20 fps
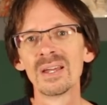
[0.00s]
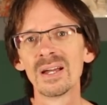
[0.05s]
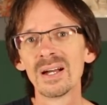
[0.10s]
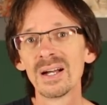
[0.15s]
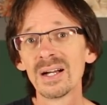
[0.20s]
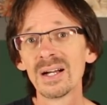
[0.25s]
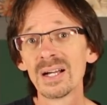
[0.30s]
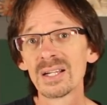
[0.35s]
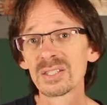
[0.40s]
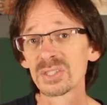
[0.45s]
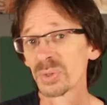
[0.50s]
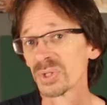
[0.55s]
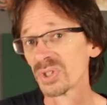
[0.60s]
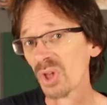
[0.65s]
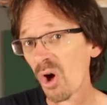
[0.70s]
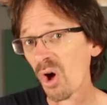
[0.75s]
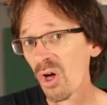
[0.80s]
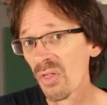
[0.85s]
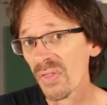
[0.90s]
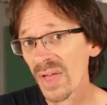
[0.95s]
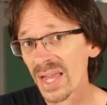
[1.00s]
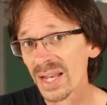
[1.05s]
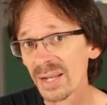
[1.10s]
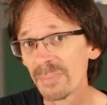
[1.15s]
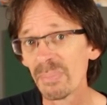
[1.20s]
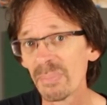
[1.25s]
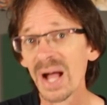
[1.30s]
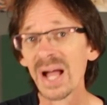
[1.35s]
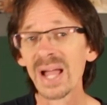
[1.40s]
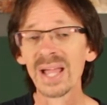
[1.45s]
Uh, so, with all that
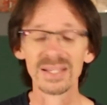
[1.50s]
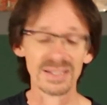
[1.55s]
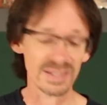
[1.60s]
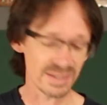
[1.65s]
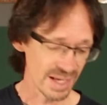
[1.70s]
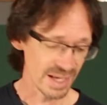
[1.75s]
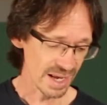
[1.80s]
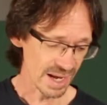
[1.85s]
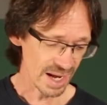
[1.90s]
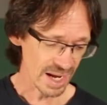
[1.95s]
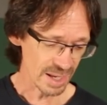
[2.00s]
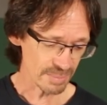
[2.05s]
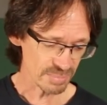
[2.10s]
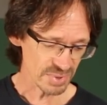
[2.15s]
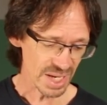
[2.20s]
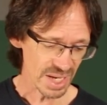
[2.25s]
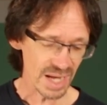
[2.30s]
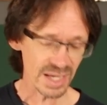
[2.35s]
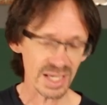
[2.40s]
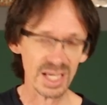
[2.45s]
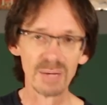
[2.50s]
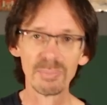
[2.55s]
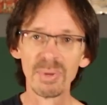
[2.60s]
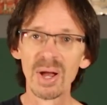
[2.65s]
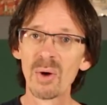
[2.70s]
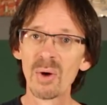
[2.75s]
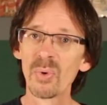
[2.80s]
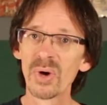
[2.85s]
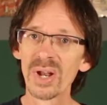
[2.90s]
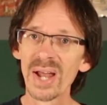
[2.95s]
in mind, today I am talking
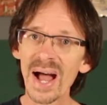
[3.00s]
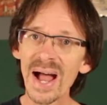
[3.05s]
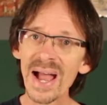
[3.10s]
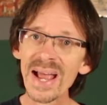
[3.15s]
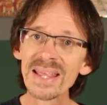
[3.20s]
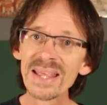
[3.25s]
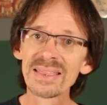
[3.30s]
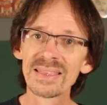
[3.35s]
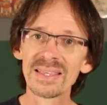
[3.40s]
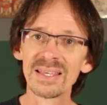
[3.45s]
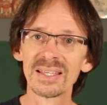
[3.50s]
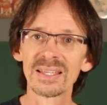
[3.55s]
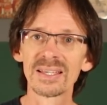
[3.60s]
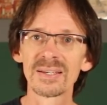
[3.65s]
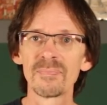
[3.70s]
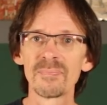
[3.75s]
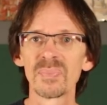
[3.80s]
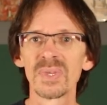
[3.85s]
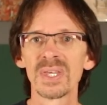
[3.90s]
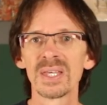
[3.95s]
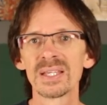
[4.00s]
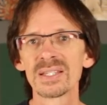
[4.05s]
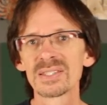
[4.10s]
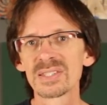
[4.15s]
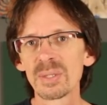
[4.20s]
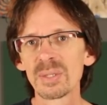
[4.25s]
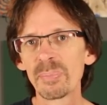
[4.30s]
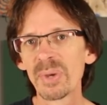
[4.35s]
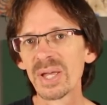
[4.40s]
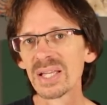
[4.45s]
about what I think
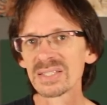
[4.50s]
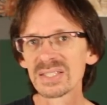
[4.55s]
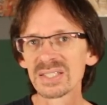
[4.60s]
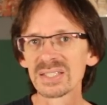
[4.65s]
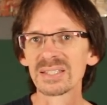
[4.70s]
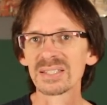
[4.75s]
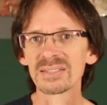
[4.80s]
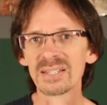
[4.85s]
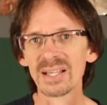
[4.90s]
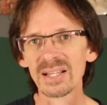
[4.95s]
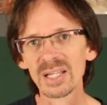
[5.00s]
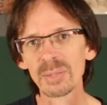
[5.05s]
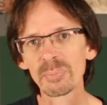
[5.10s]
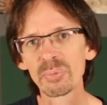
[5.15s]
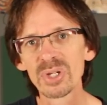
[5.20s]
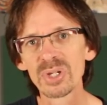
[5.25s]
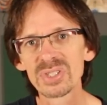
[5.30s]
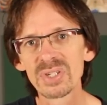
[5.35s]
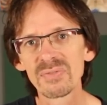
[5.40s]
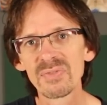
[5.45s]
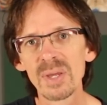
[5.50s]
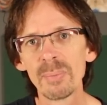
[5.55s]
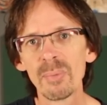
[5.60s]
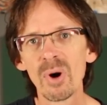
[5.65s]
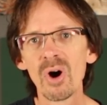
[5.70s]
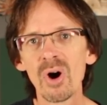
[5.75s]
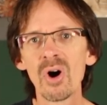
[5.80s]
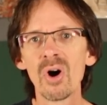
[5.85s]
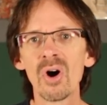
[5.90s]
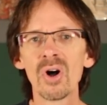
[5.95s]
is the best Tele bridge of them
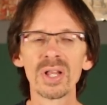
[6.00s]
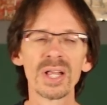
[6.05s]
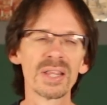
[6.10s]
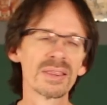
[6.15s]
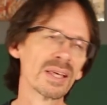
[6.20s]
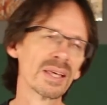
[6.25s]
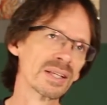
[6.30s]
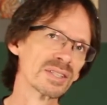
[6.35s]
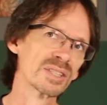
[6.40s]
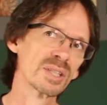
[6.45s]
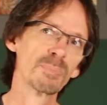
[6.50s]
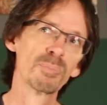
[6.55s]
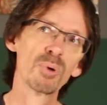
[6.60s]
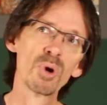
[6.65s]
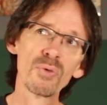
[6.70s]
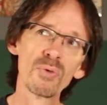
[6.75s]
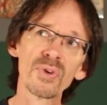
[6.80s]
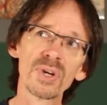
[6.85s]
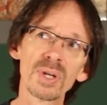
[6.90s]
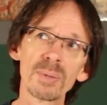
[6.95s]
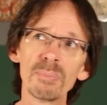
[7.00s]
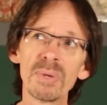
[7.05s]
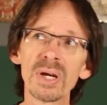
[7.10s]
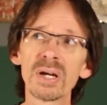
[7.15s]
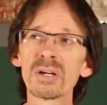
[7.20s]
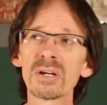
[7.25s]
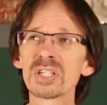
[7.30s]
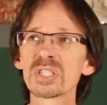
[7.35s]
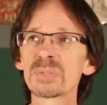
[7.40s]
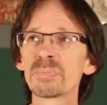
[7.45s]
all. I think it's the perfect
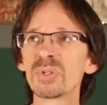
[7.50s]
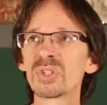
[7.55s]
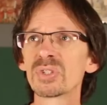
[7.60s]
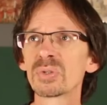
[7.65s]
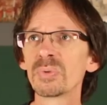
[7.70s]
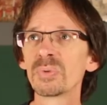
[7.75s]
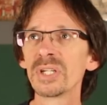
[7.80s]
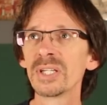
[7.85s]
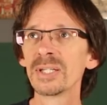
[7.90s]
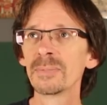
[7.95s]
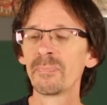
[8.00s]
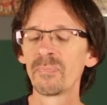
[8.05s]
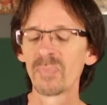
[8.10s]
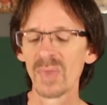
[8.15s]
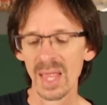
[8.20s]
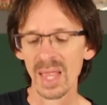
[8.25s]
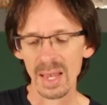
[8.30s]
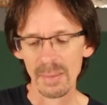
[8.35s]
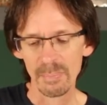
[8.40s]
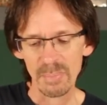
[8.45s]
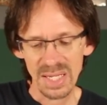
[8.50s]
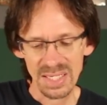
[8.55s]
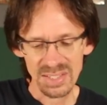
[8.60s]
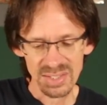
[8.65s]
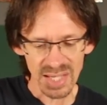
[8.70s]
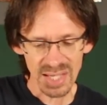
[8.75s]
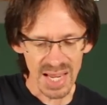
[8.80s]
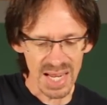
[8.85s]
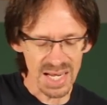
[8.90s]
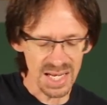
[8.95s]
marriage between
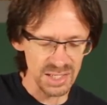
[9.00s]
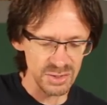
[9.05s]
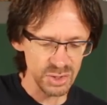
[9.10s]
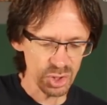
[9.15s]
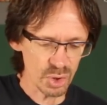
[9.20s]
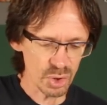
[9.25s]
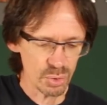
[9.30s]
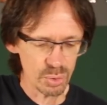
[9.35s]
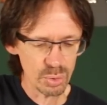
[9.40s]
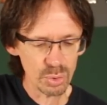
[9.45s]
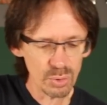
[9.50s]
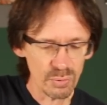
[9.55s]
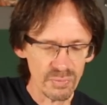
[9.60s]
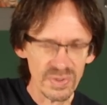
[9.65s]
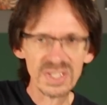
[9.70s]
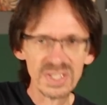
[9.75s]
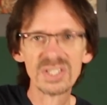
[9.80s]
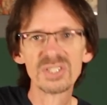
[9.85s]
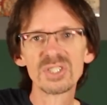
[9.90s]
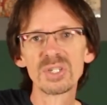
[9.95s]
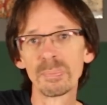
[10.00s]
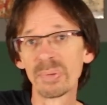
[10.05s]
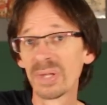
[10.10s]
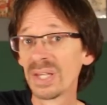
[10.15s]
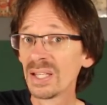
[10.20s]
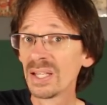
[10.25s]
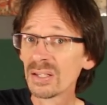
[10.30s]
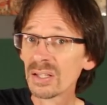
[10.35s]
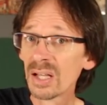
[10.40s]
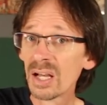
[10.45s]
maintaining the cool vintage
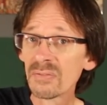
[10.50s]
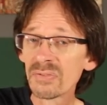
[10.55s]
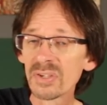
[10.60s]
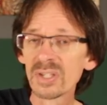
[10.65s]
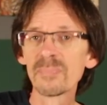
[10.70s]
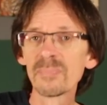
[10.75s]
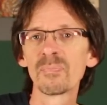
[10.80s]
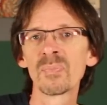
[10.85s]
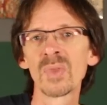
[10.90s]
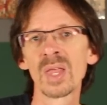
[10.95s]
appeal of it